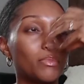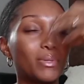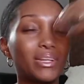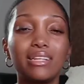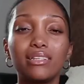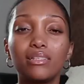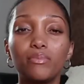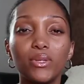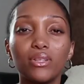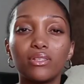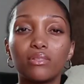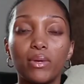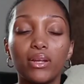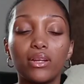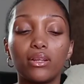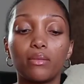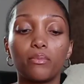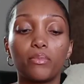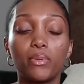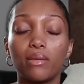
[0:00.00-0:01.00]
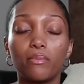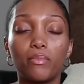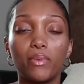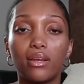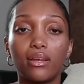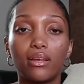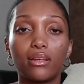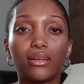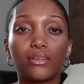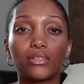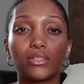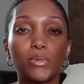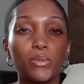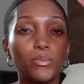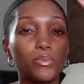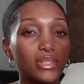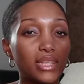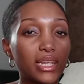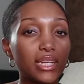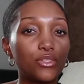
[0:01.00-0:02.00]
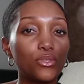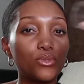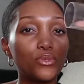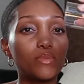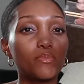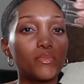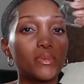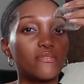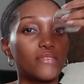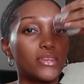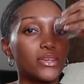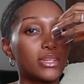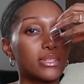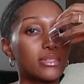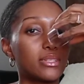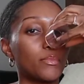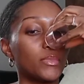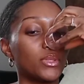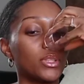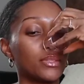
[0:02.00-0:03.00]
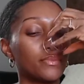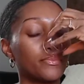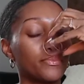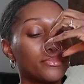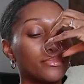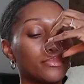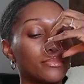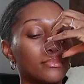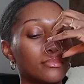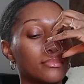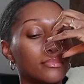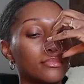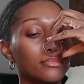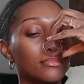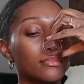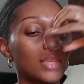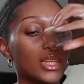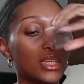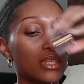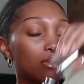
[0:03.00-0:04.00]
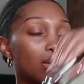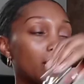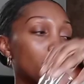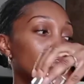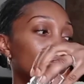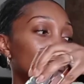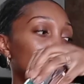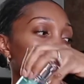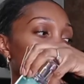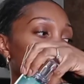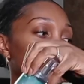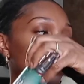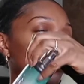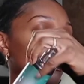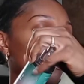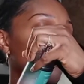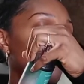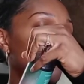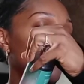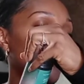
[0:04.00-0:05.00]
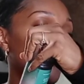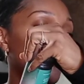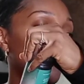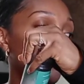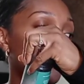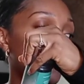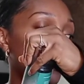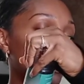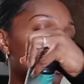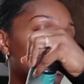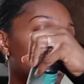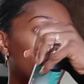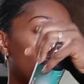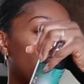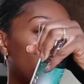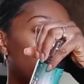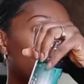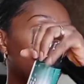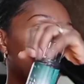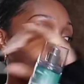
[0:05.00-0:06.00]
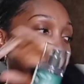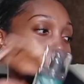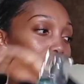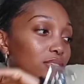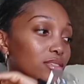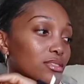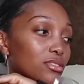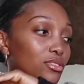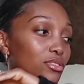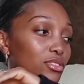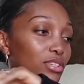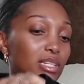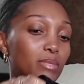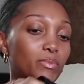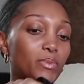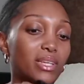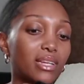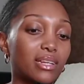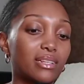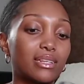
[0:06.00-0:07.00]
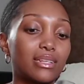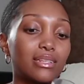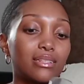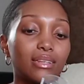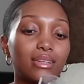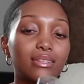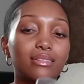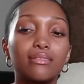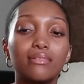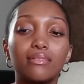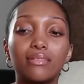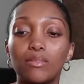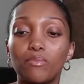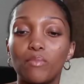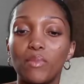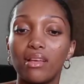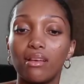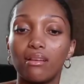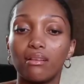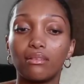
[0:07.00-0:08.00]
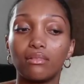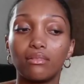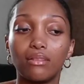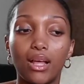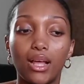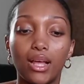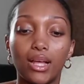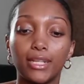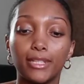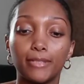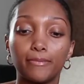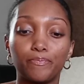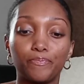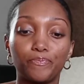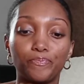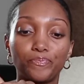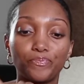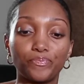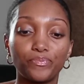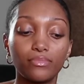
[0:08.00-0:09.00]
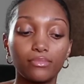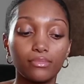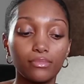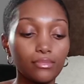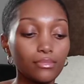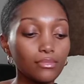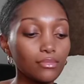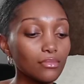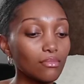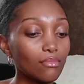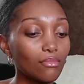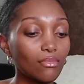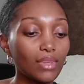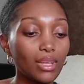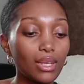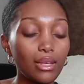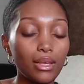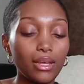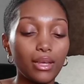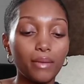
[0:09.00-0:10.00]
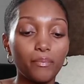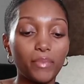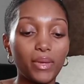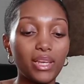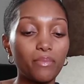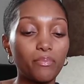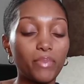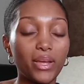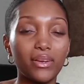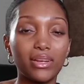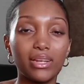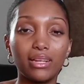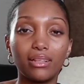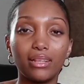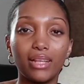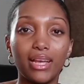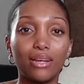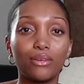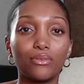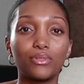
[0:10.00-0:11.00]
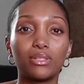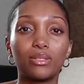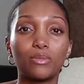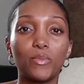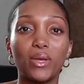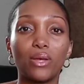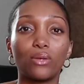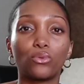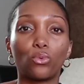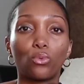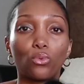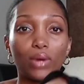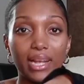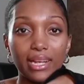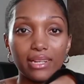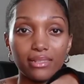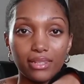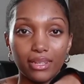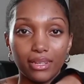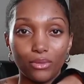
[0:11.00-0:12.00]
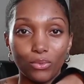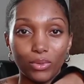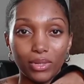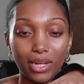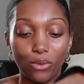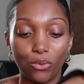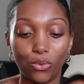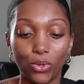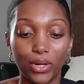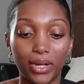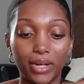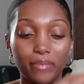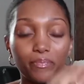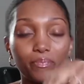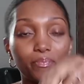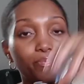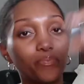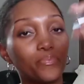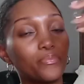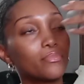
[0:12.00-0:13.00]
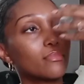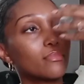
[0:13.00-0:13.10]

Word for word: But it smells better than pink berry clouds to me, but they do smell very similar. So I'm going to put this in the number four spot just because it doesn't smell, um, pink berry clouds smelled rancid when I wore it.